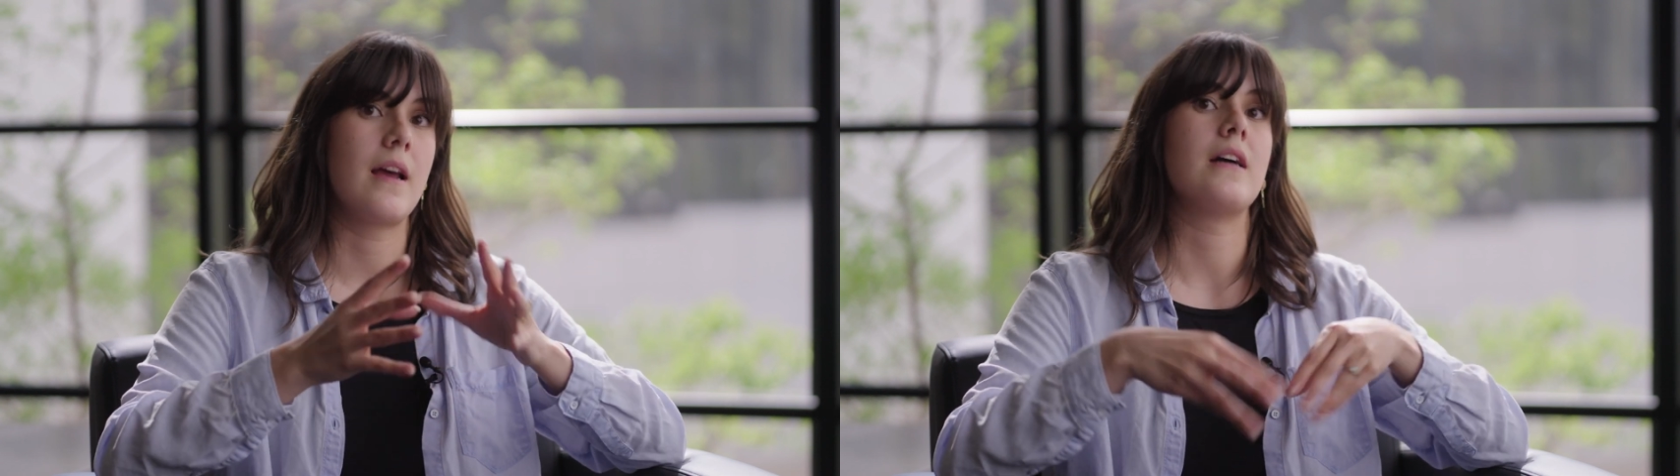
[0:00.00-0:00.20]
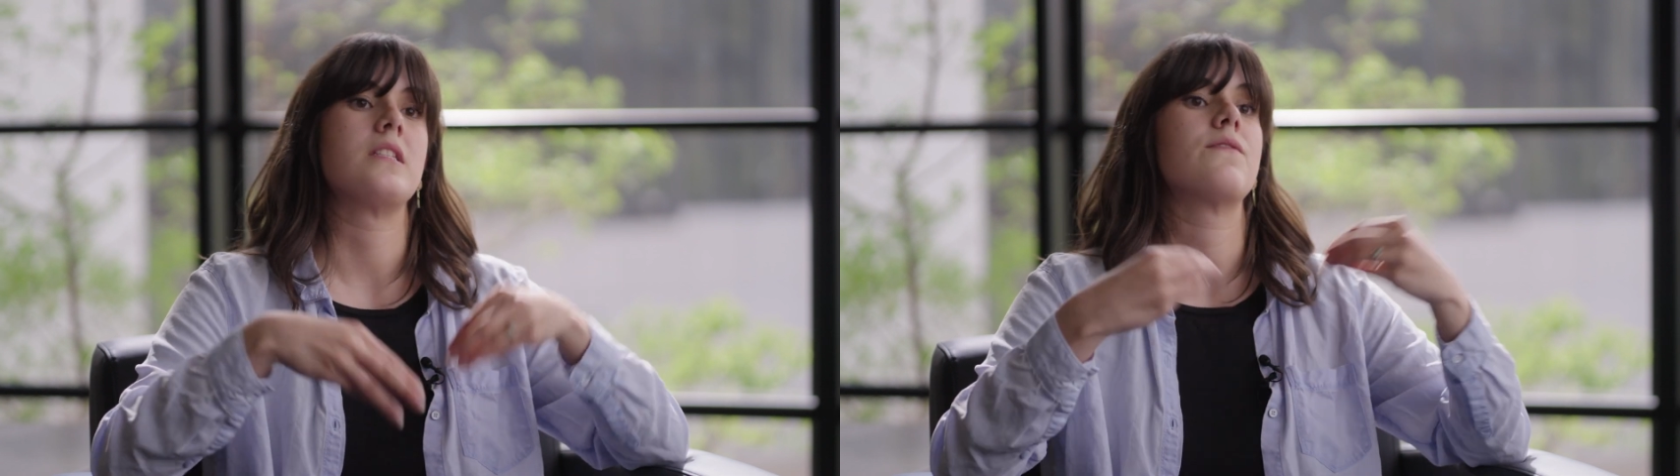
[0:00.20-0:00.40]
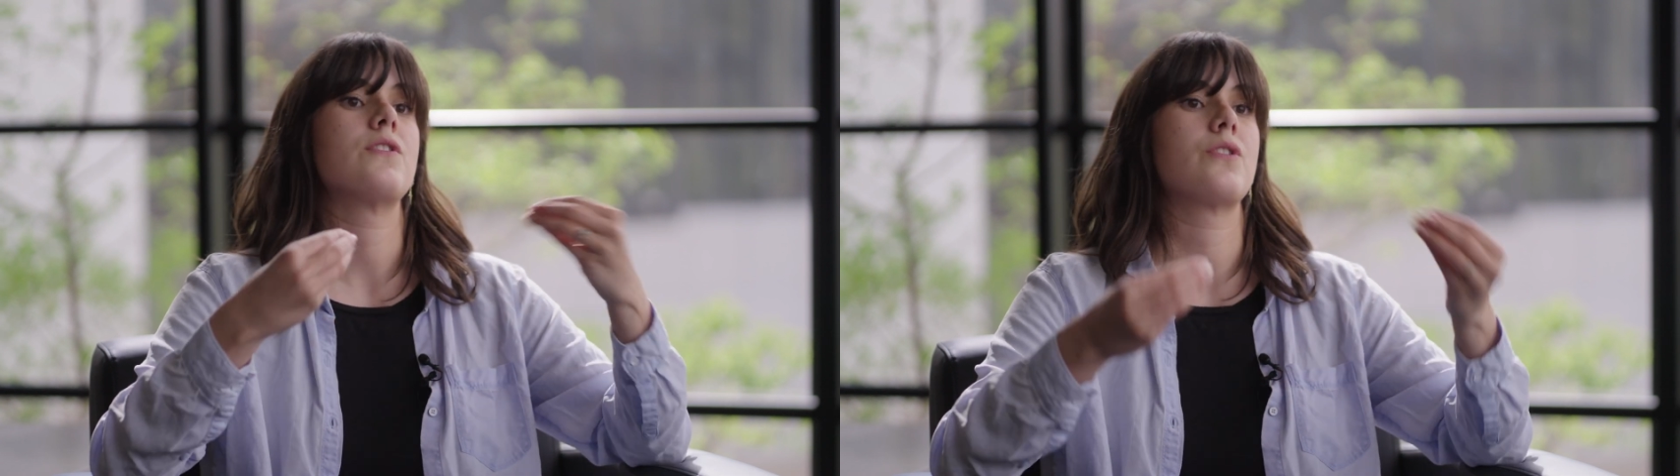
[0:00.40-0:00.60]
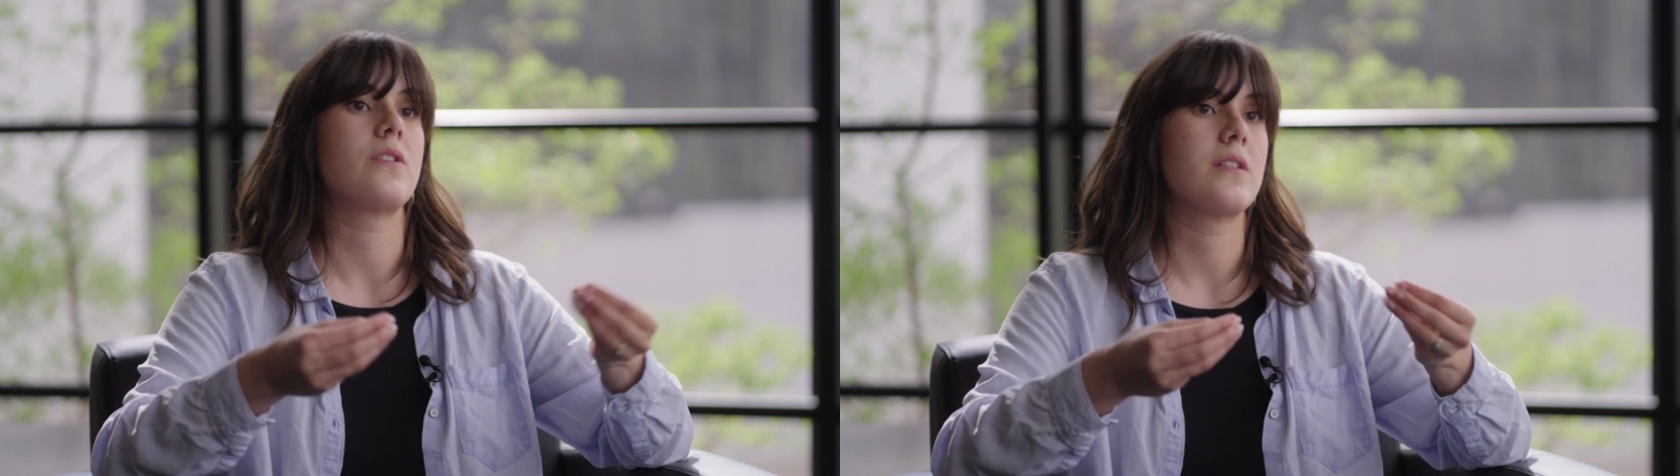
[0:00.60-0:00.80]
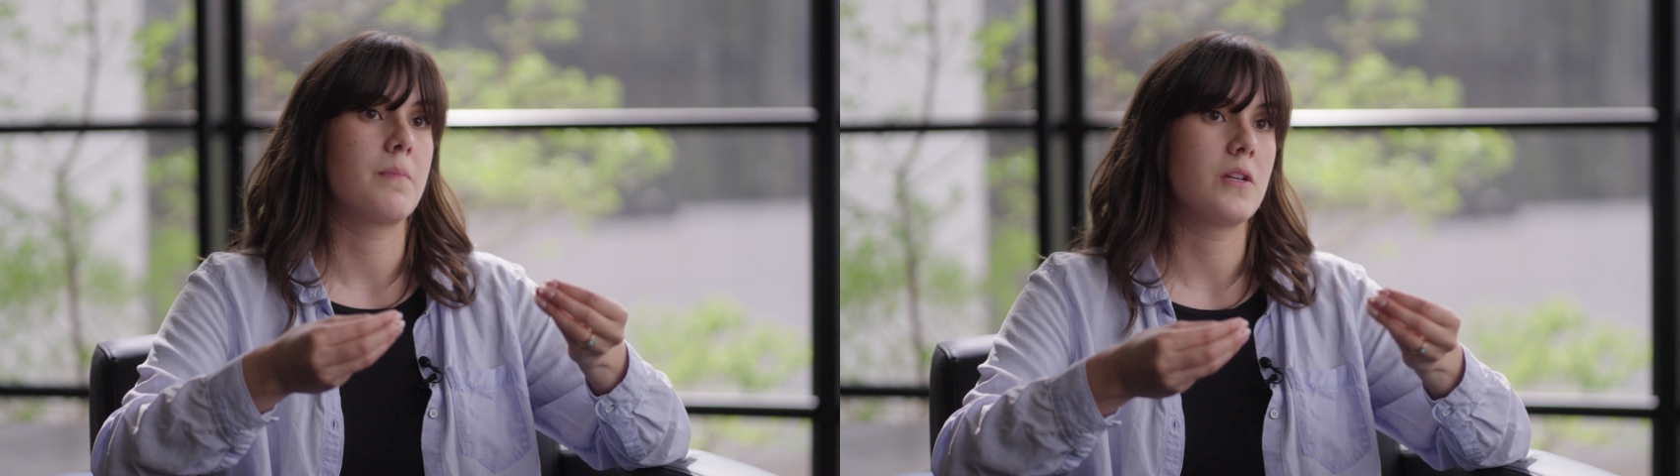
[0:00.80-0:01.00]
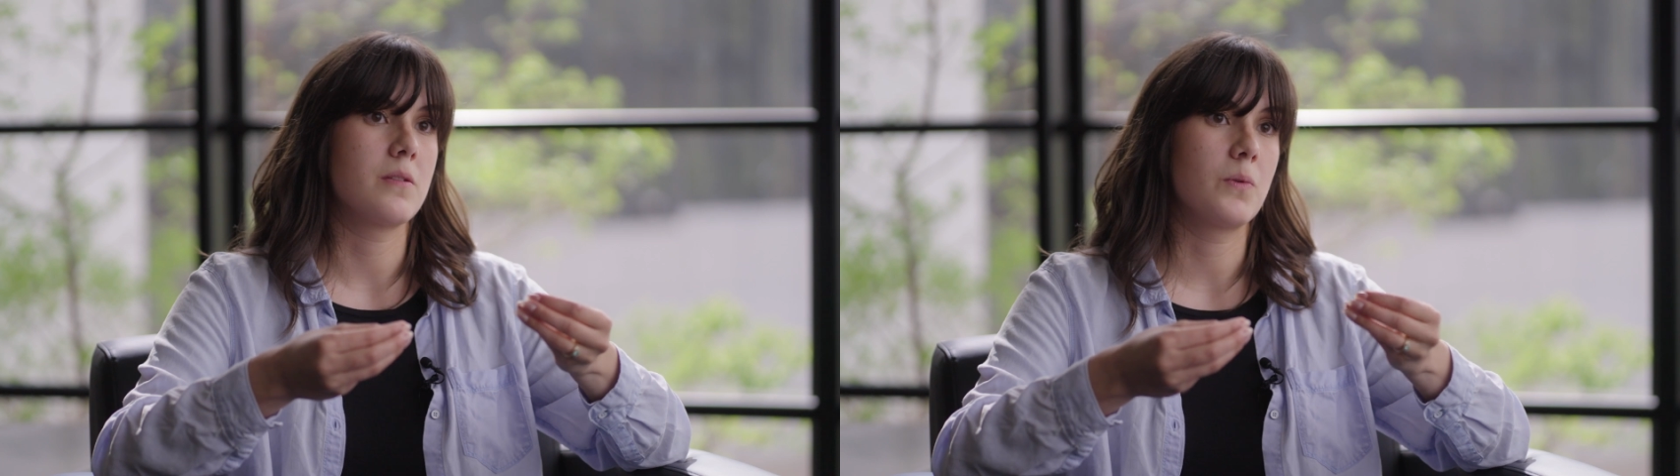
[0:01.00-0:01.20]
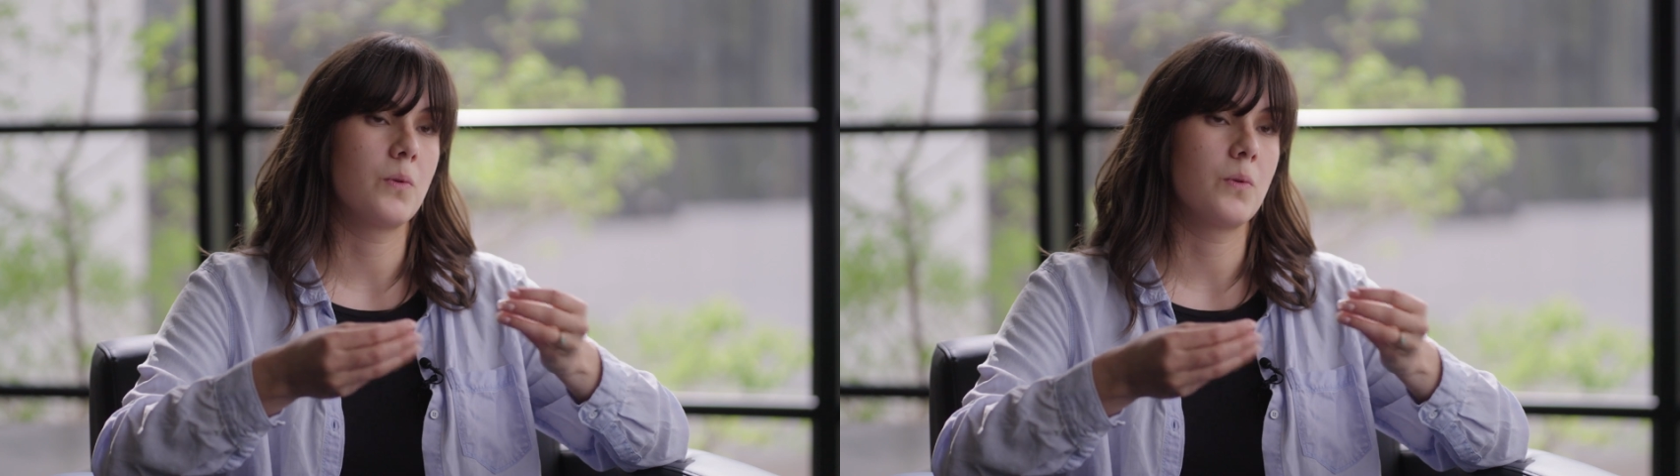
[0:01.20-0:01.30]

as efficient as possible